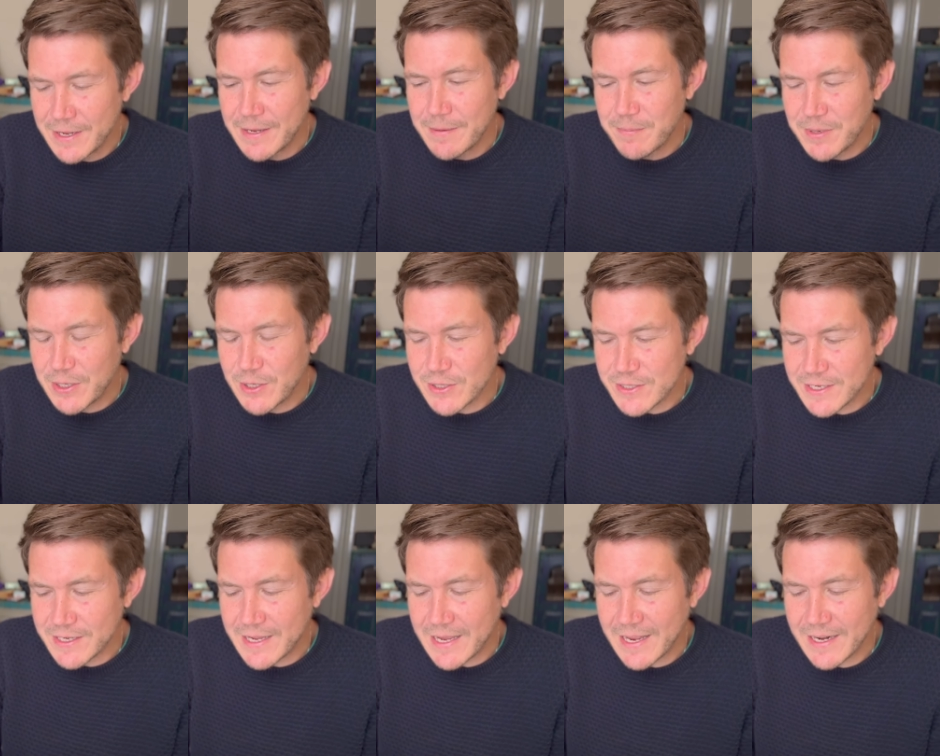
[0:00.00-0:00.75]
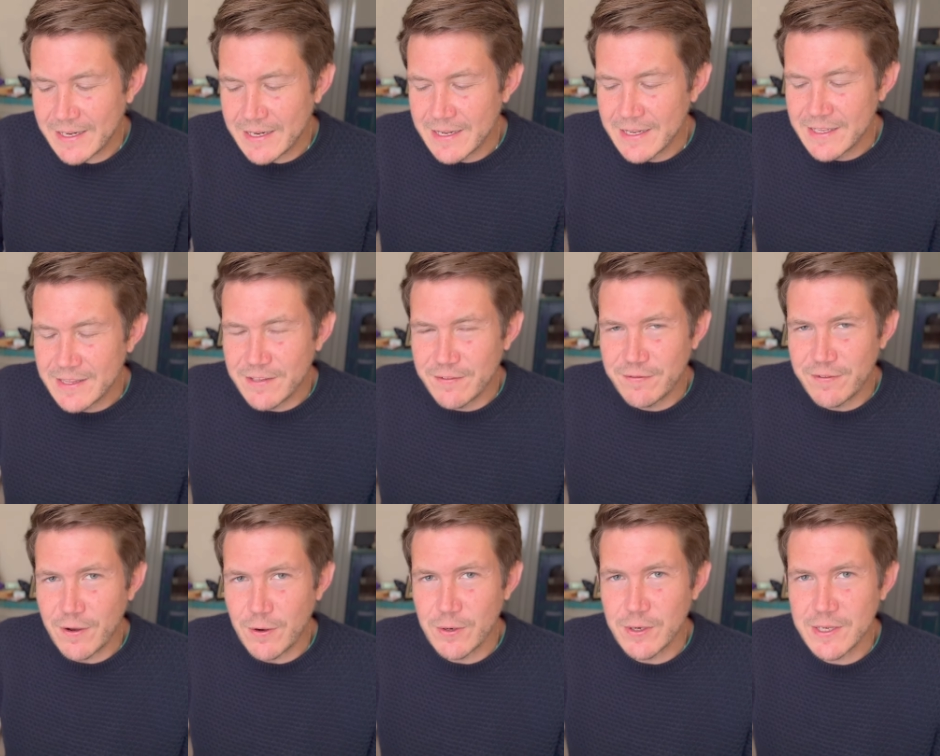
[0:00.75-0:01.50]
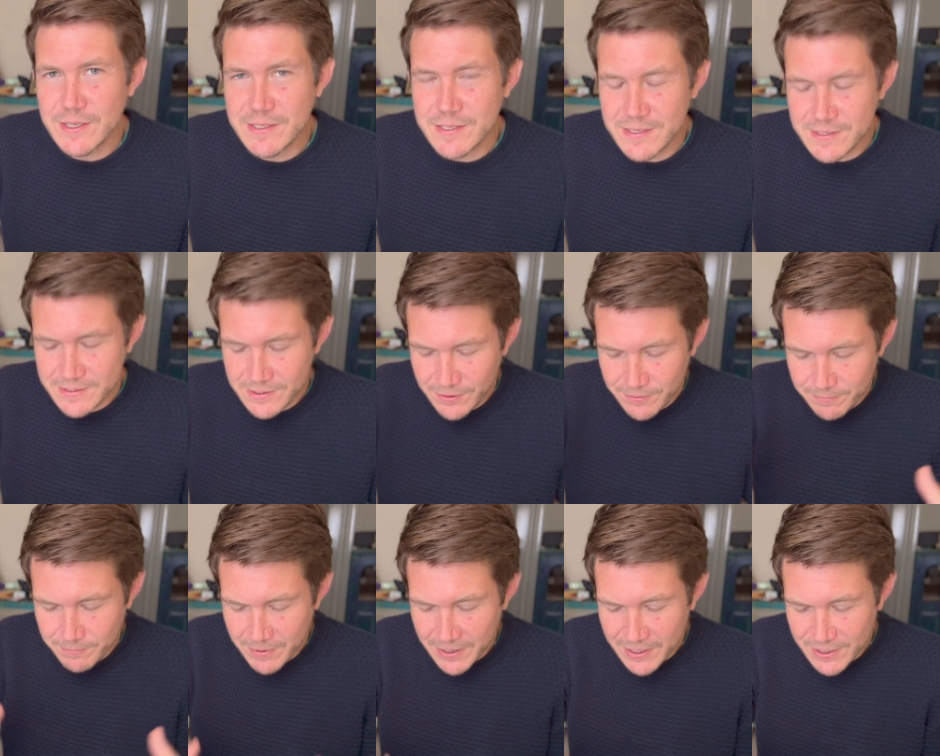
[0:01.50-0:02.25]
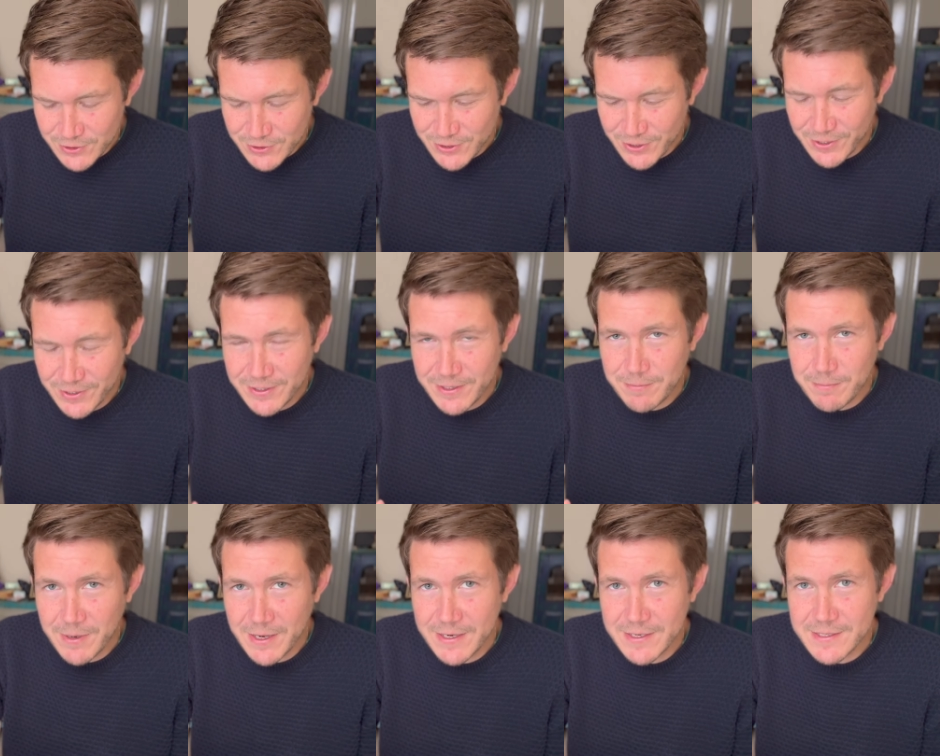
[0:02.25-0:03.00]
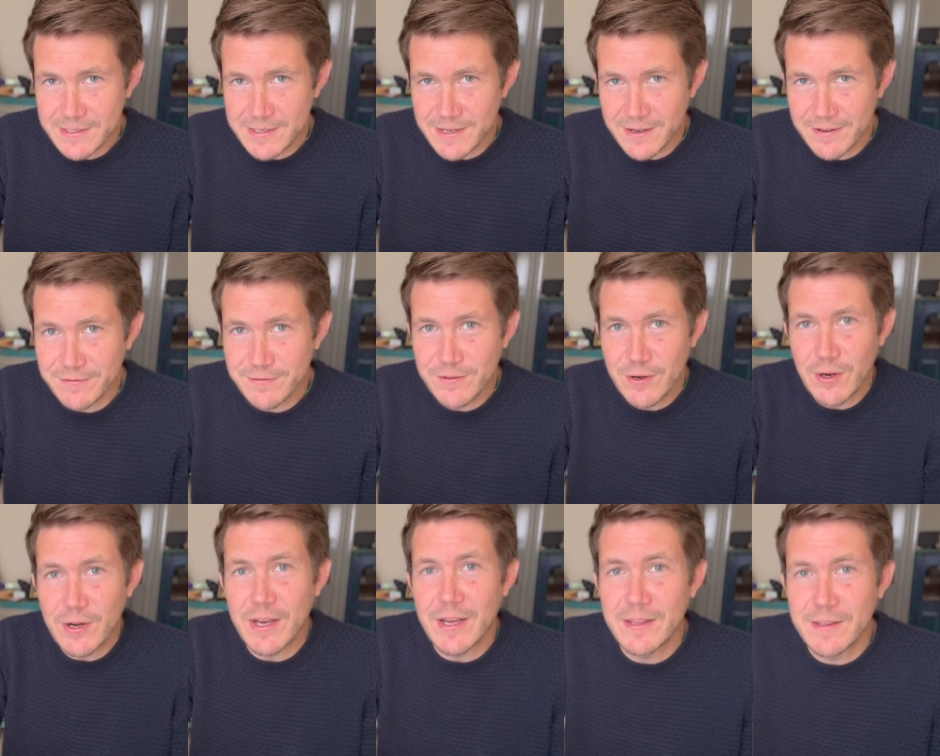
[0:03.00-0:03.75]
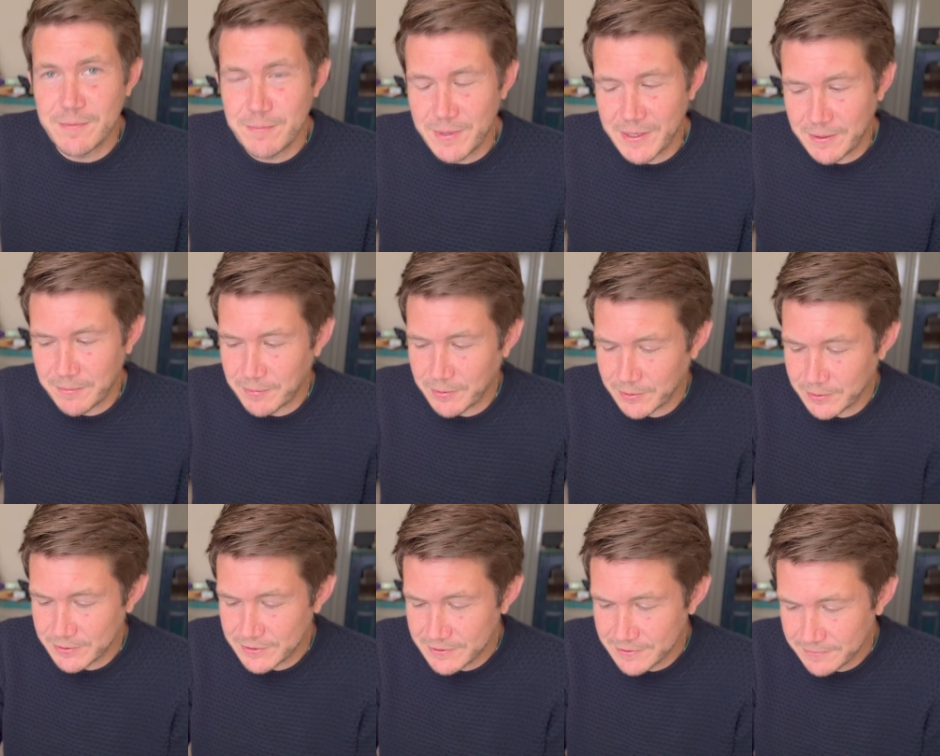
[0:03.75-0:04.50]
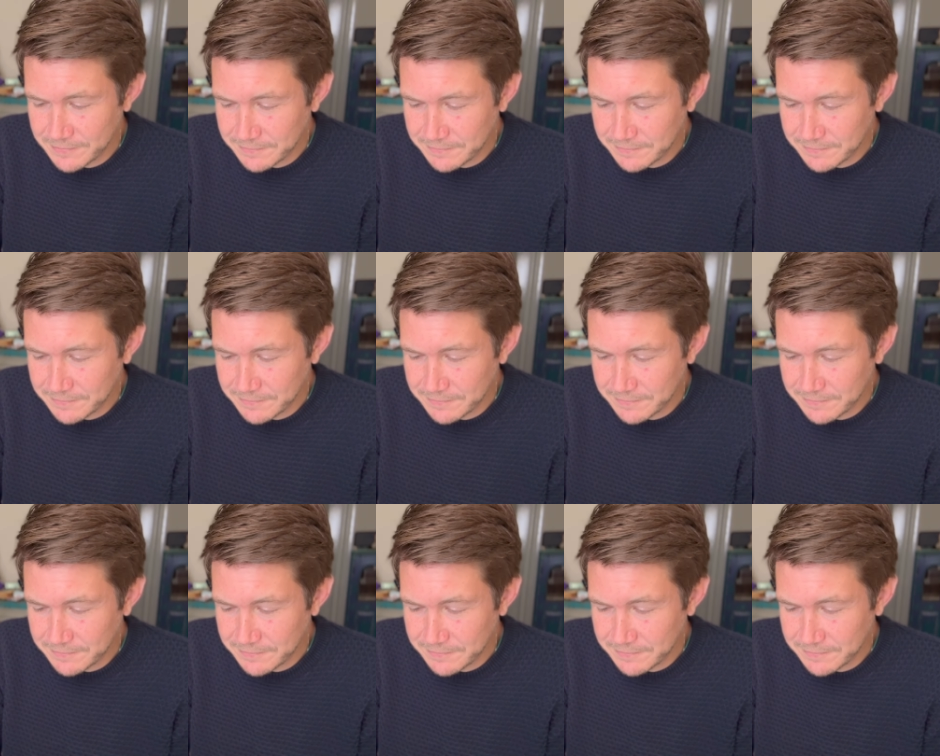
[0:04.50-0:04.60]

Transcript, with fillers: because again, the focus is on my journey, my stuff, not other people's.